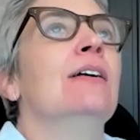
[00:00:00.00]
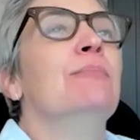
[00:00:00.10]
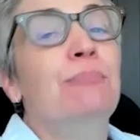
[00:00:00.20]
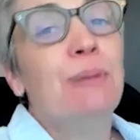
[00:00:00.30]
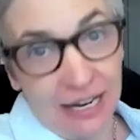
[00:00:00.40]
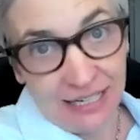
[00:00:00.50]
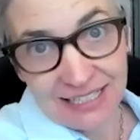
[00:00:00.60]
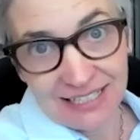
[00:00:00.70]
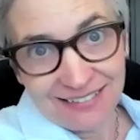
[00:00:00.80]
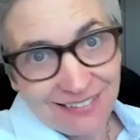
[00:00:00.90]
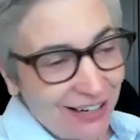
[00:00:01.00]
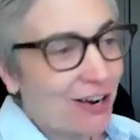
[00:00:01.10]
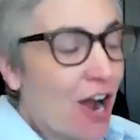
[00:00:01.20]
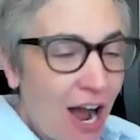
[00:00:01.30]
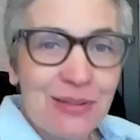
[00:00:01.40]
But in a
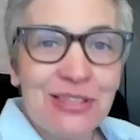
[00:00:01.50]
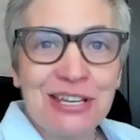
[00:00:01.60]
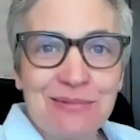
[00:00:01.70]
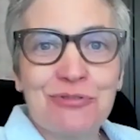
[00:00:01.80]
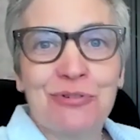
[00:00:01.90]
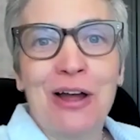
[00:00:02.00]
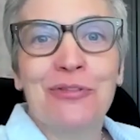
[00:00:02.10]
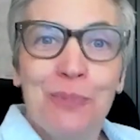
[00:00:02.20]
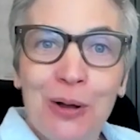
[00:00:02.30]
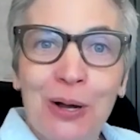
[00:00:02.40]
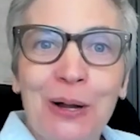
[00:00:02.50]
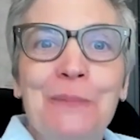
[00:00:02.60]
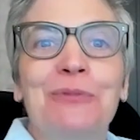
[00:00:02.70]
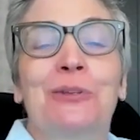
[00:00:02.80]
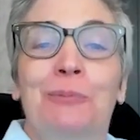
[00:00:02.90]
common theme throughout the book,
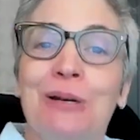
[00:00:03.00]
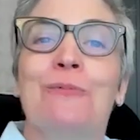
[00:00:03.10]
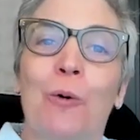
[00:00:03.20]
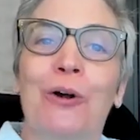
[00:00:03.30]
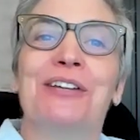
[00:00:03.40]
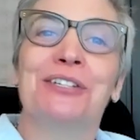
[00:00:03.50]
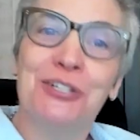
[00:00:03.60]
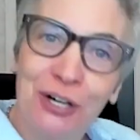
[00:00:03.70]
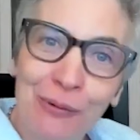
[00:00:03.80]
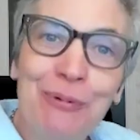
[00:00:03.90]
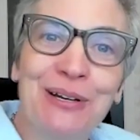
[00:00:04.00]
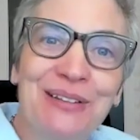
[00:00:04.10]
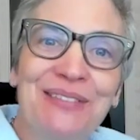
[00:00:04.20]
the Supreme Court has interpreted